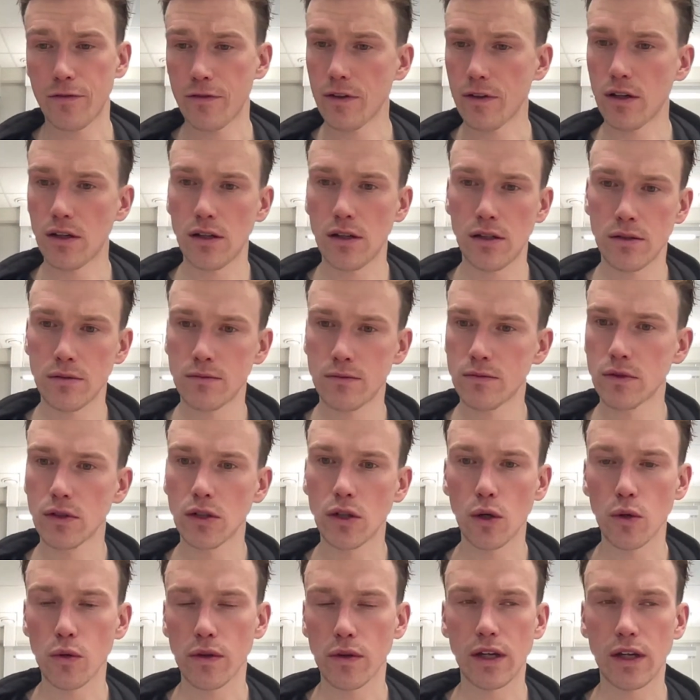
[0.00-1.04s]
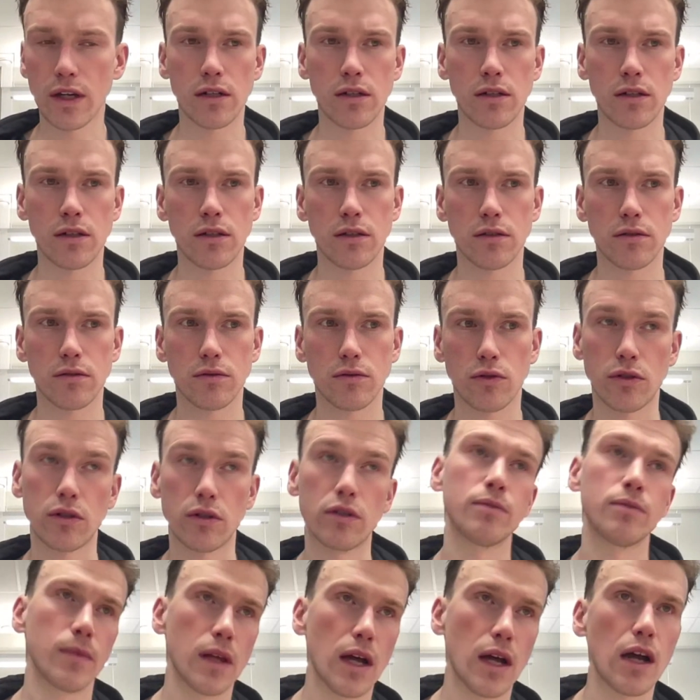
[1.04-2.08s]
If I go there,
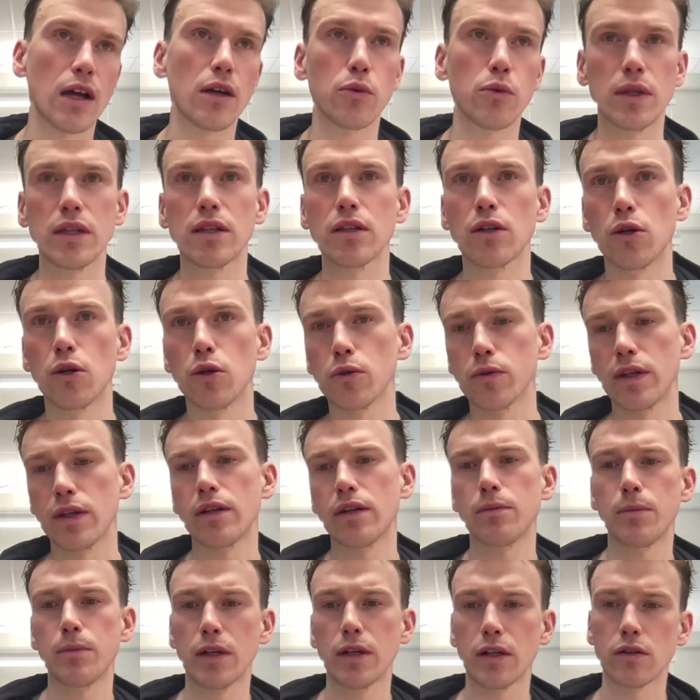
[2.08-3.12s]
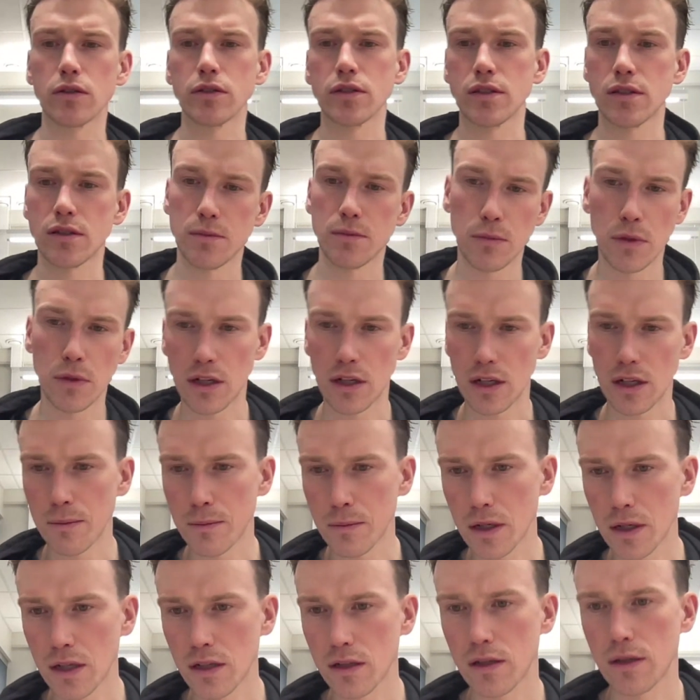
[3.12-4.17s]
or I will go there, because Mari,
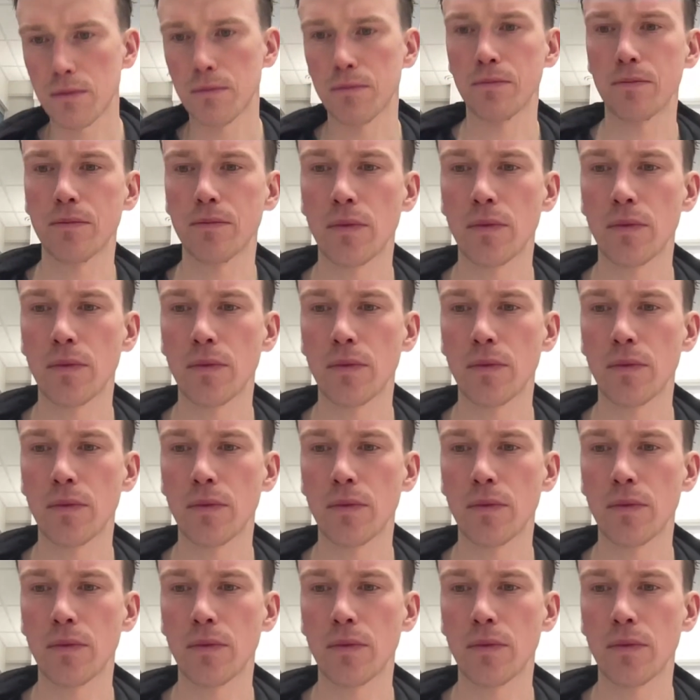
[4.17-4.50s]
my